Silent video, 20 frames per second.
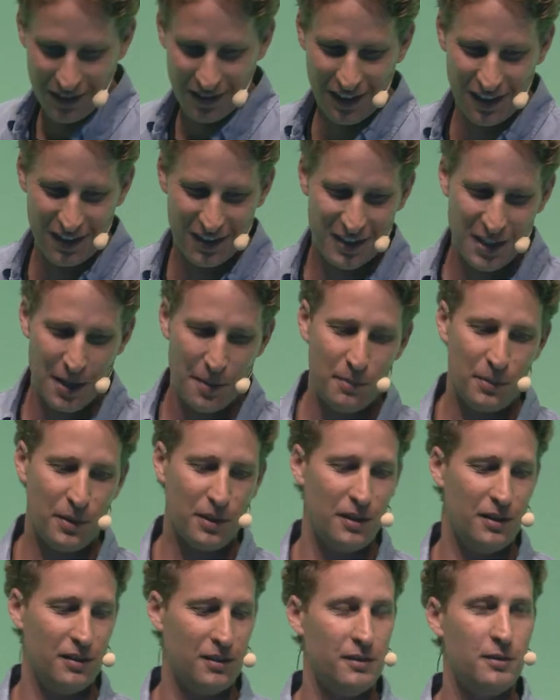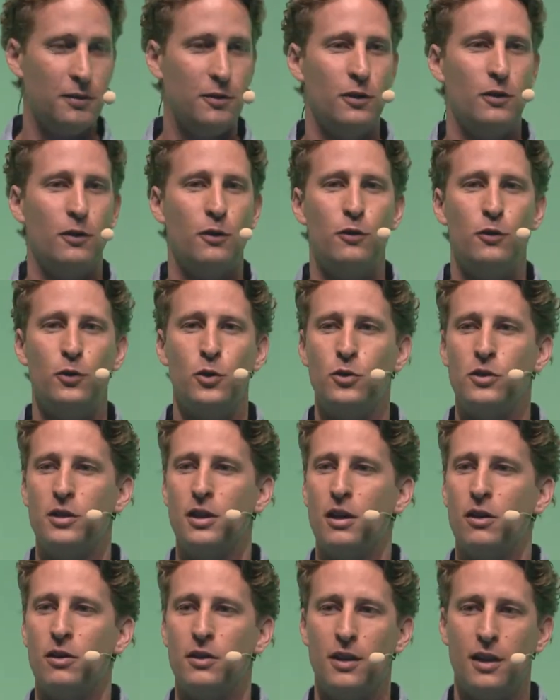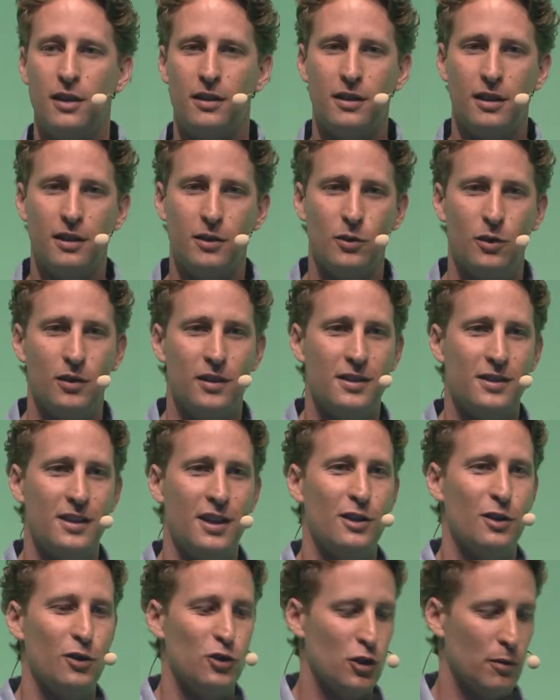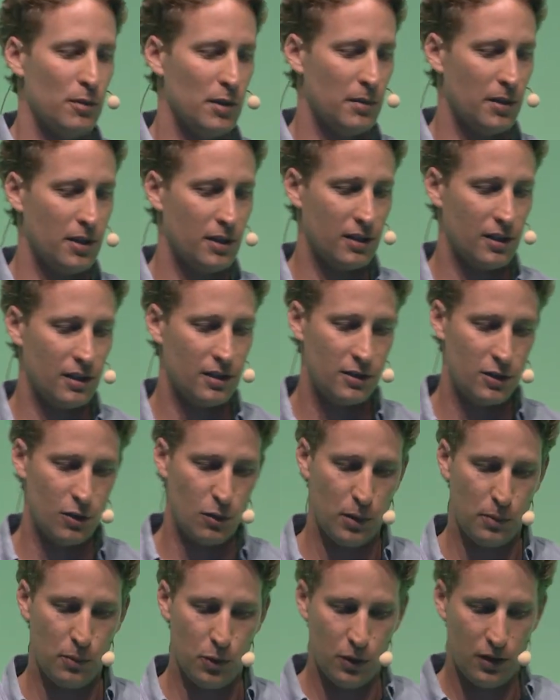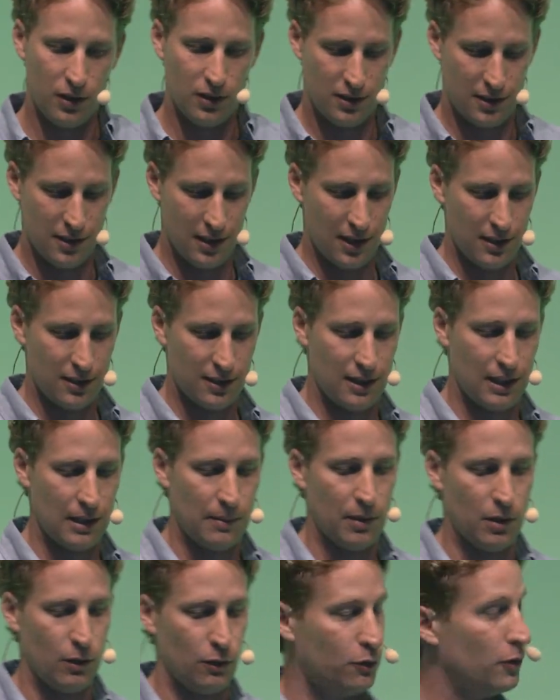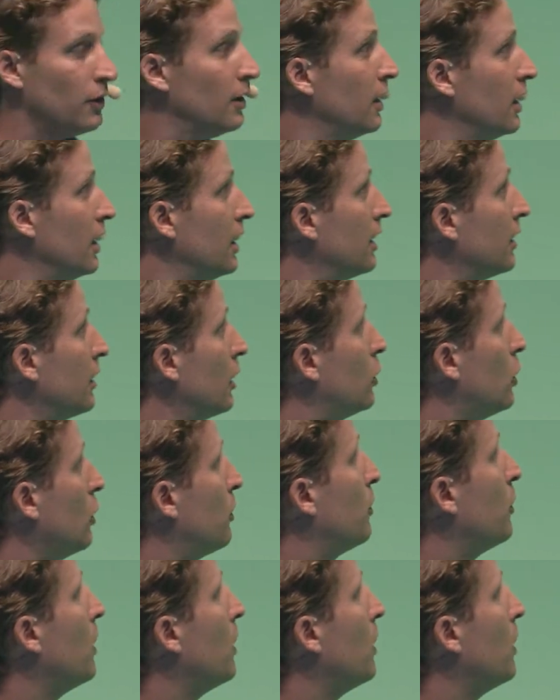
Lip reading: example of using our data to understand the German market. So we put this nice table of the top